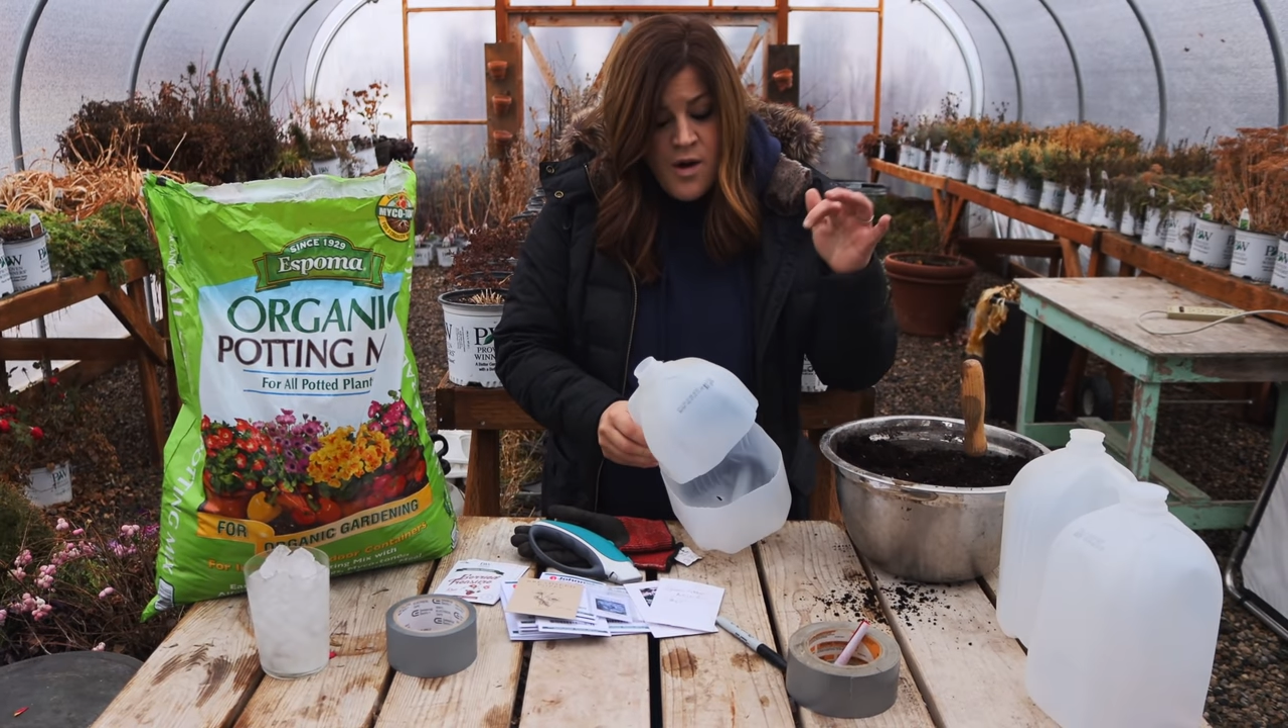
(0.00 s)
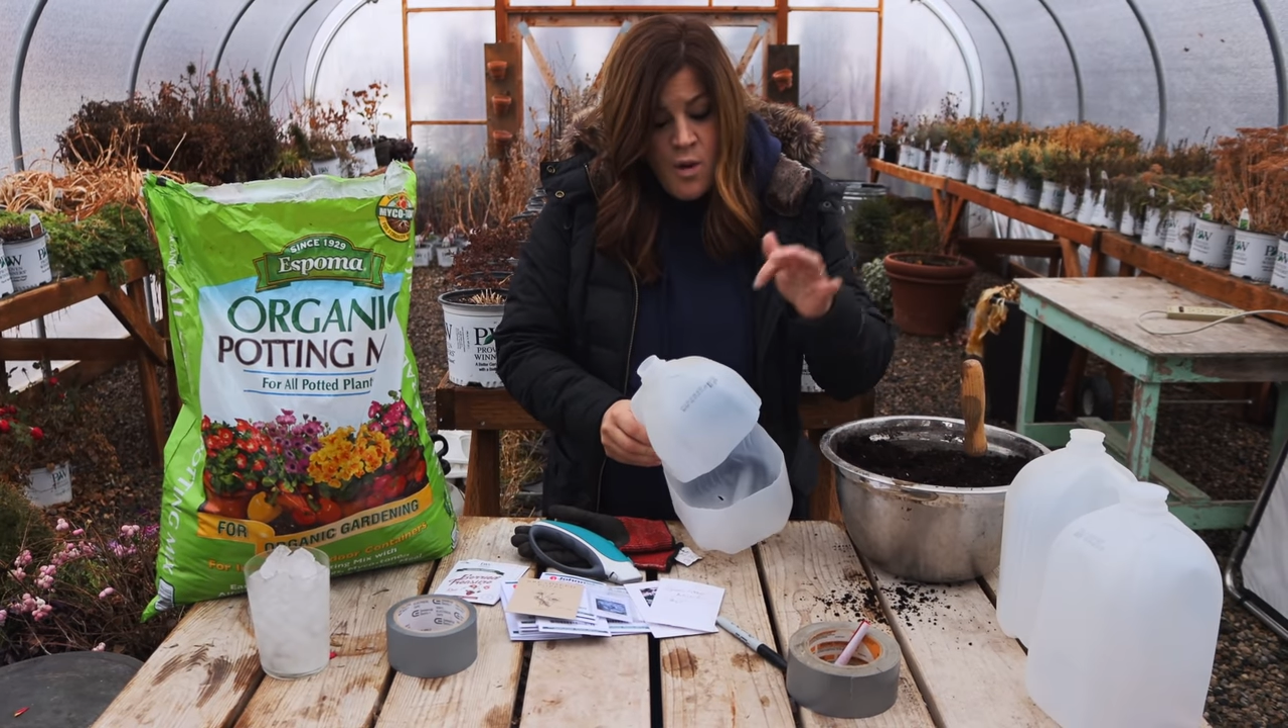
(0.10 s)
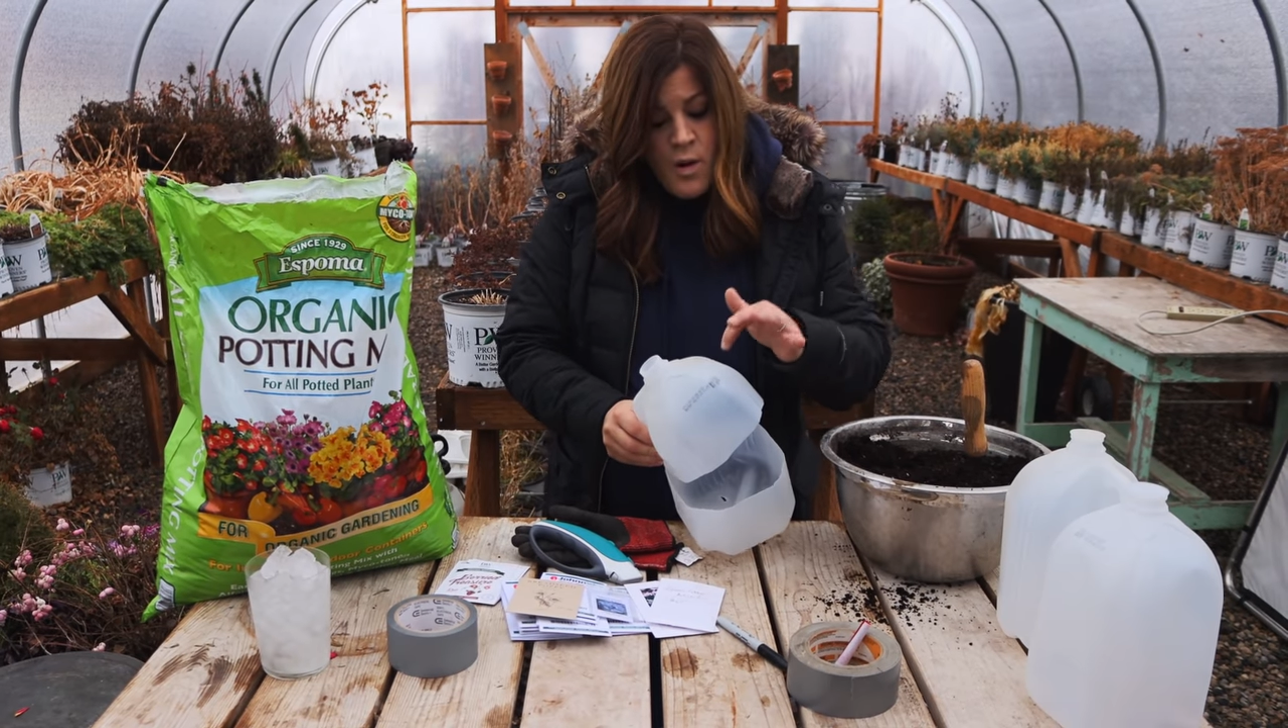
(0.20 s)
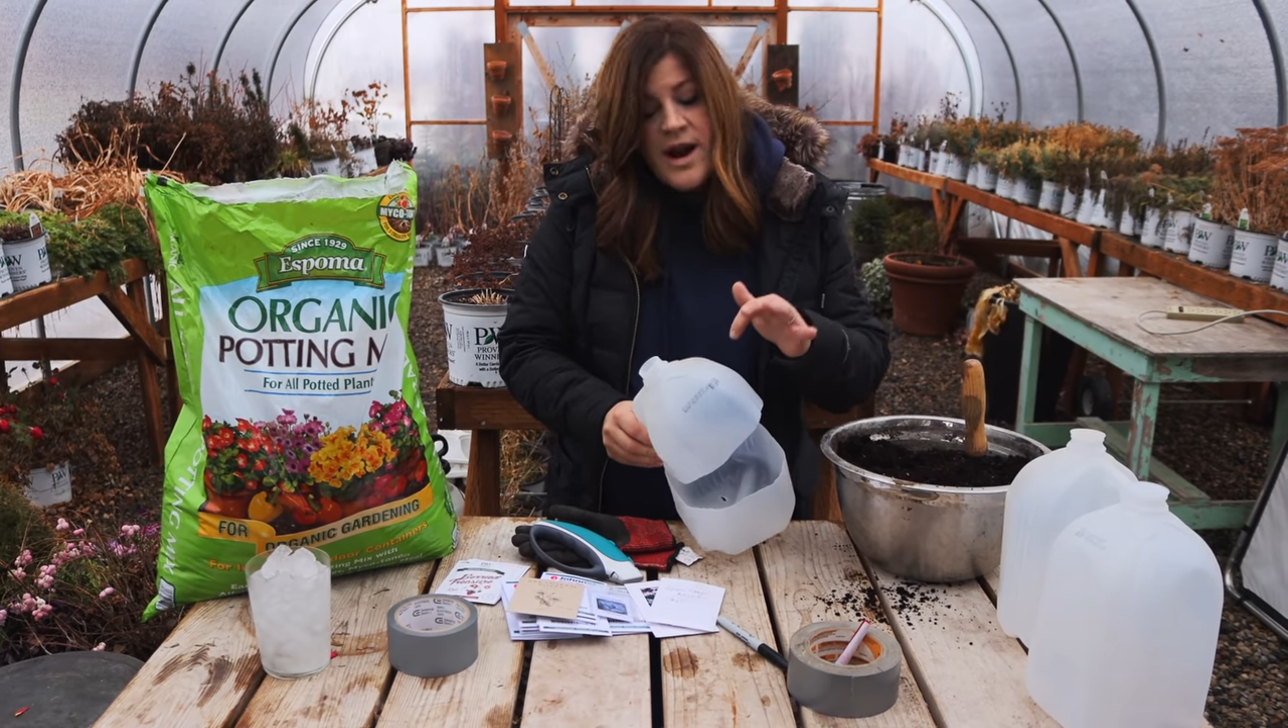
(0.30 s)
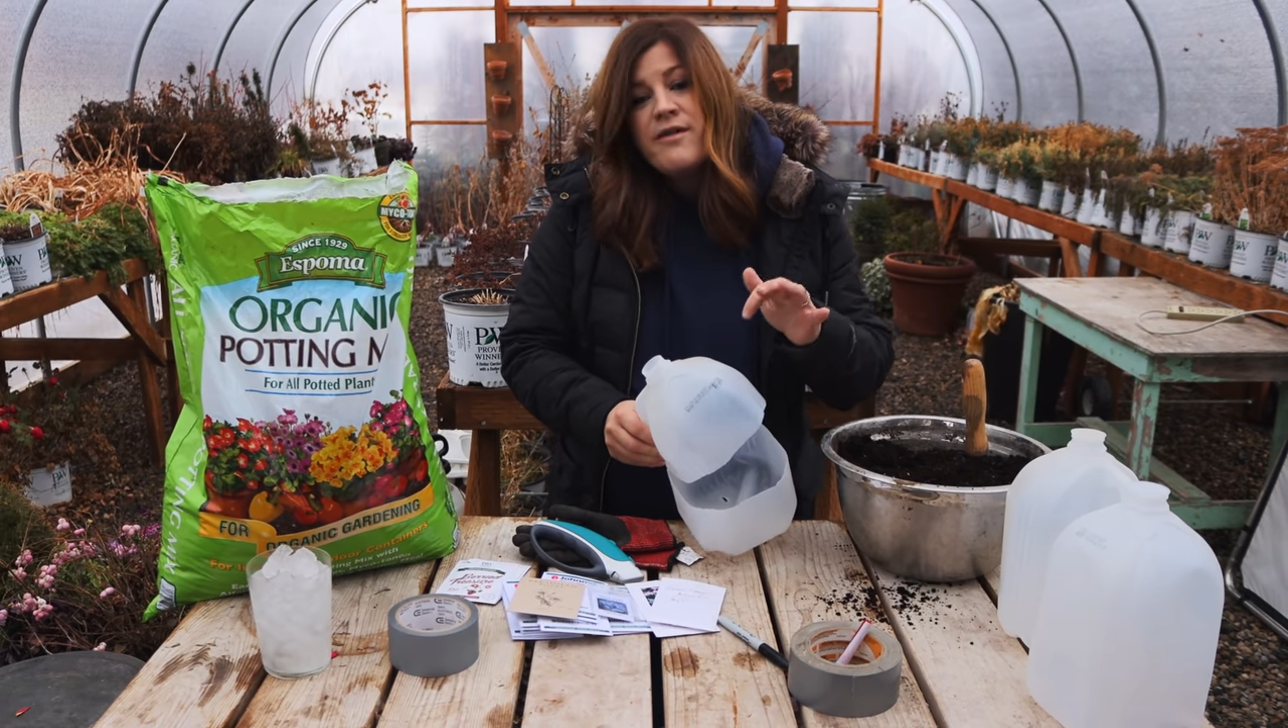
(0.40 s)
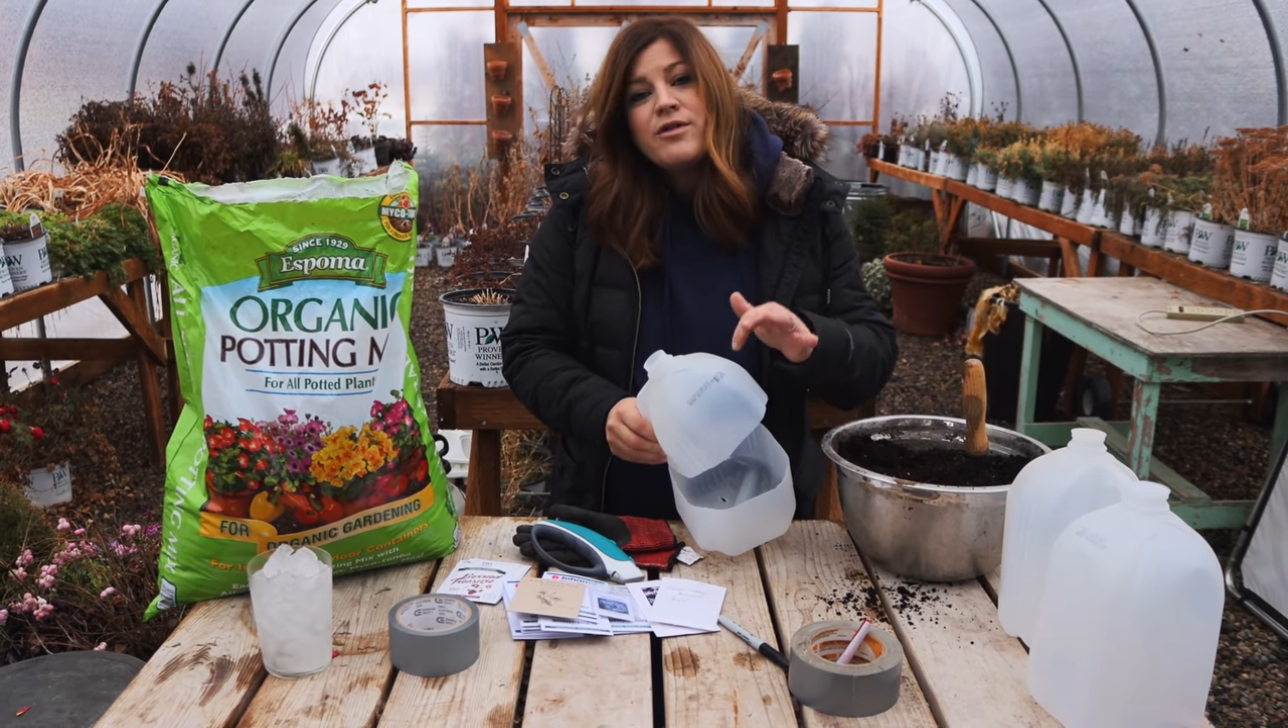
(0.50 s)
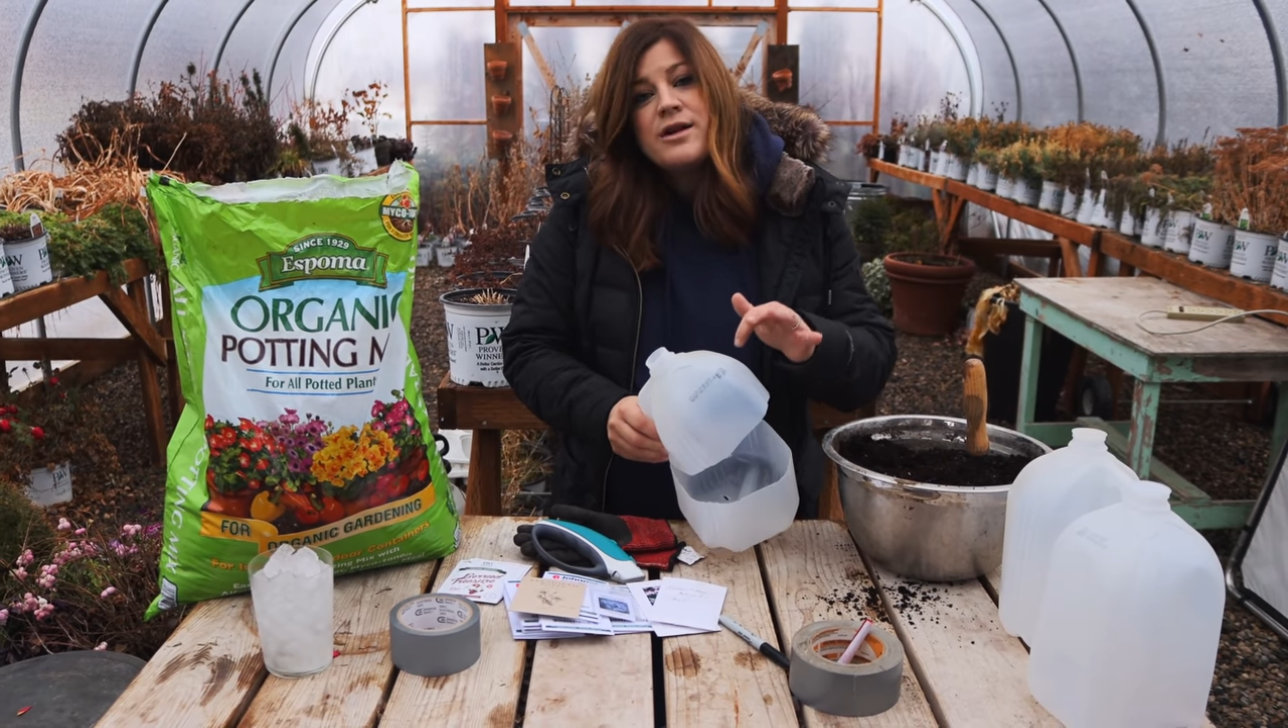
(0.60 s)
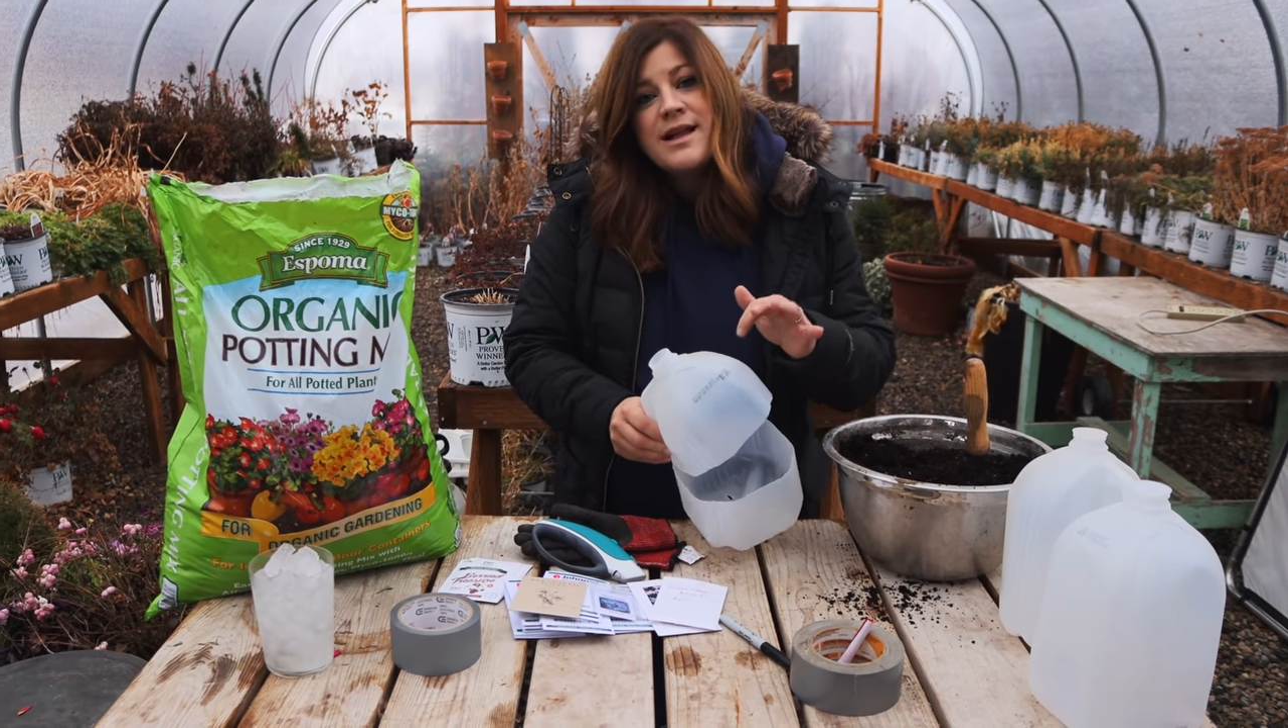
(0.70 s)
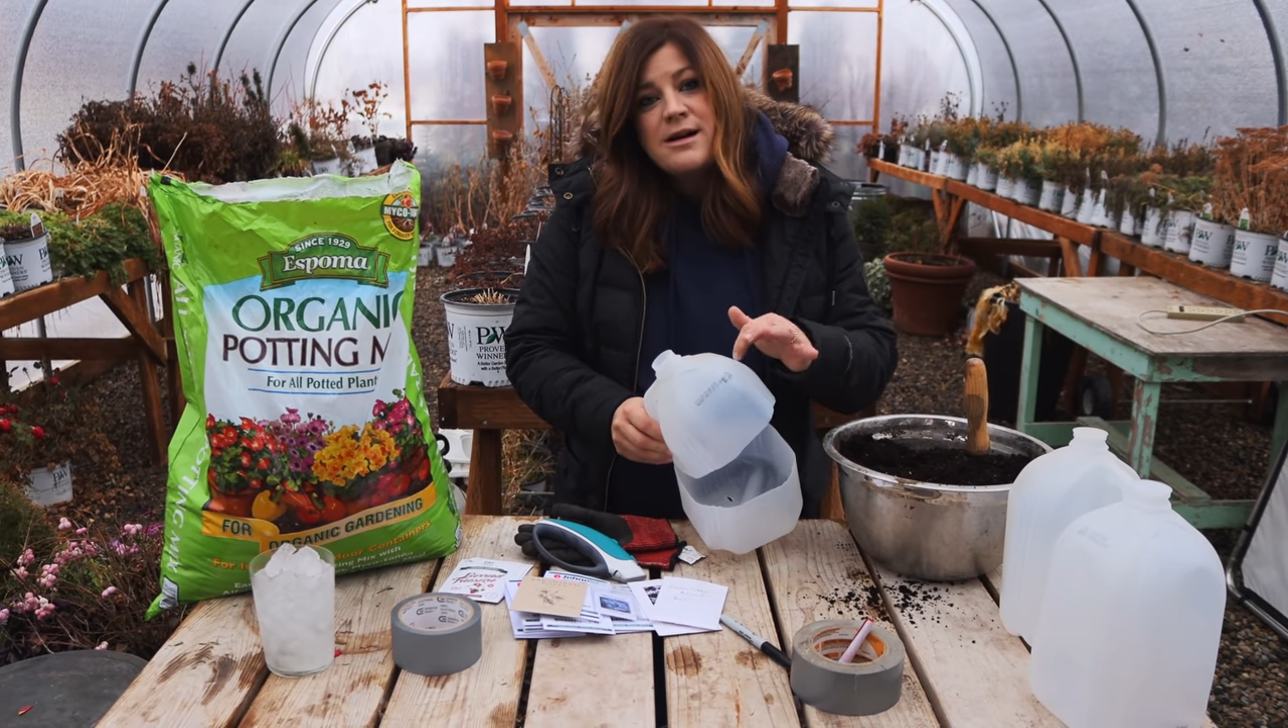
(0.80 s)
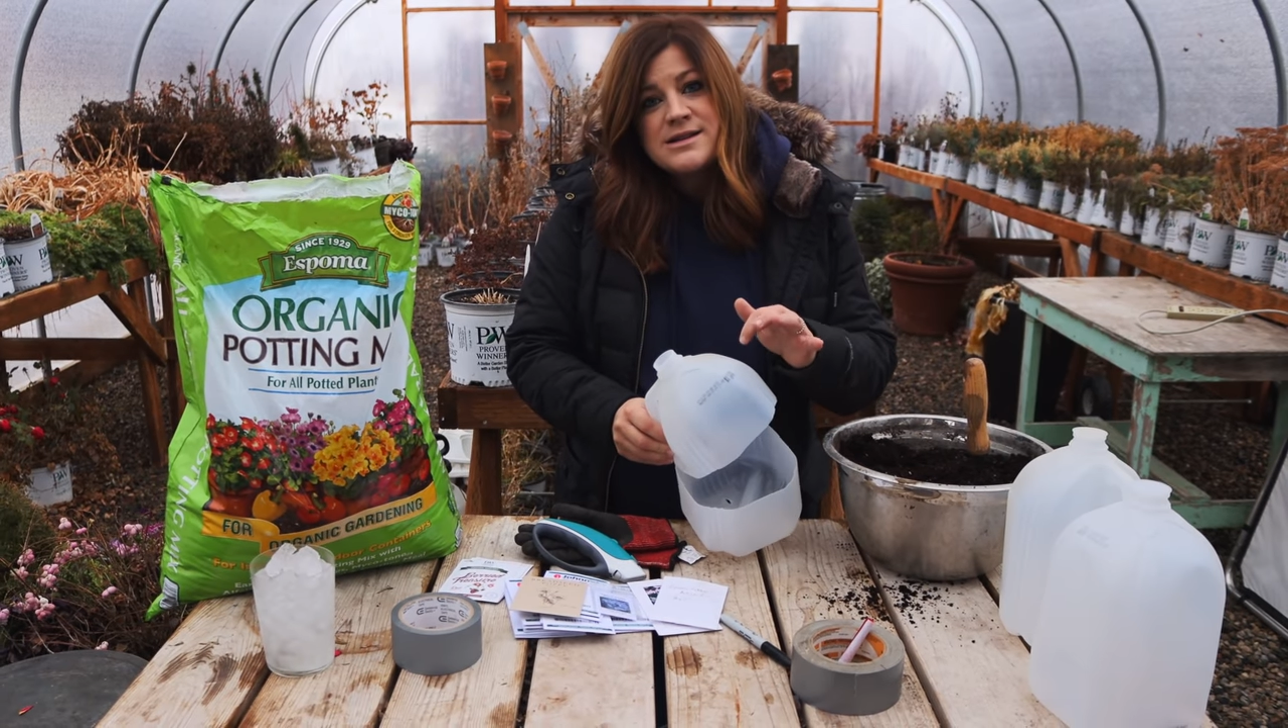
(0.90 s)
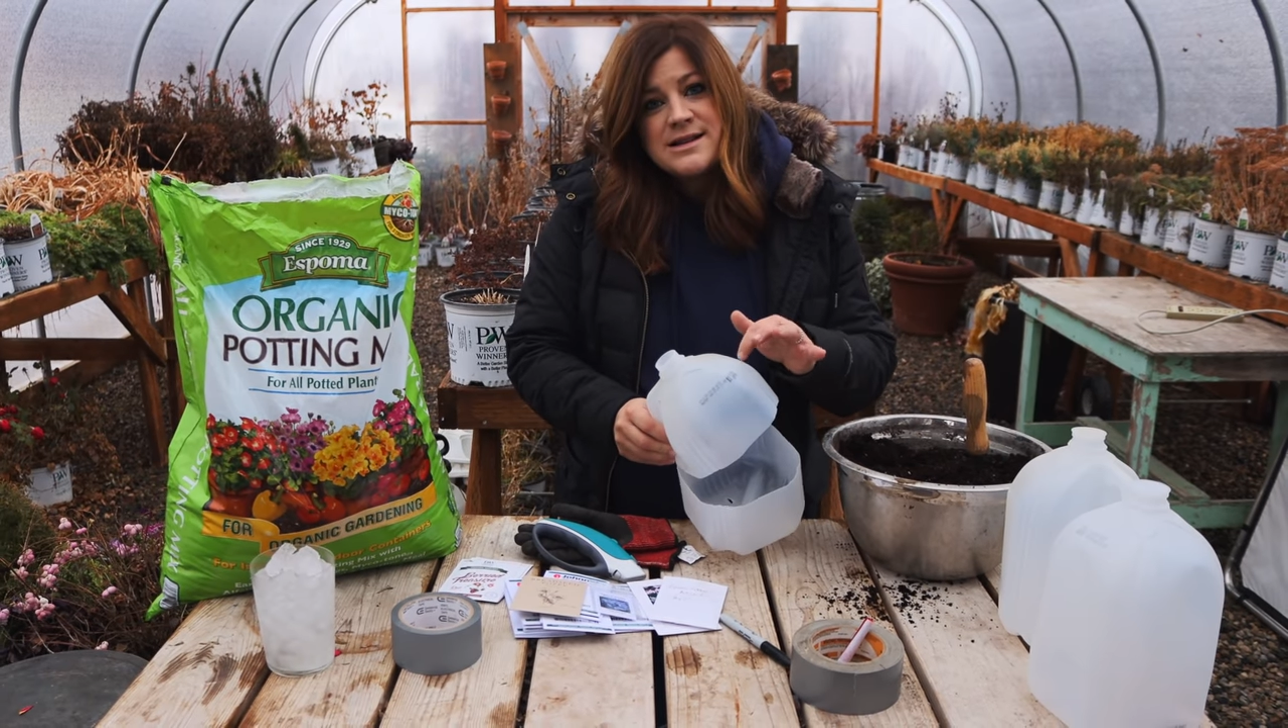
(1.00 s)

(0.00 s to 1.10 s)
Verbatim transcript: whatever allows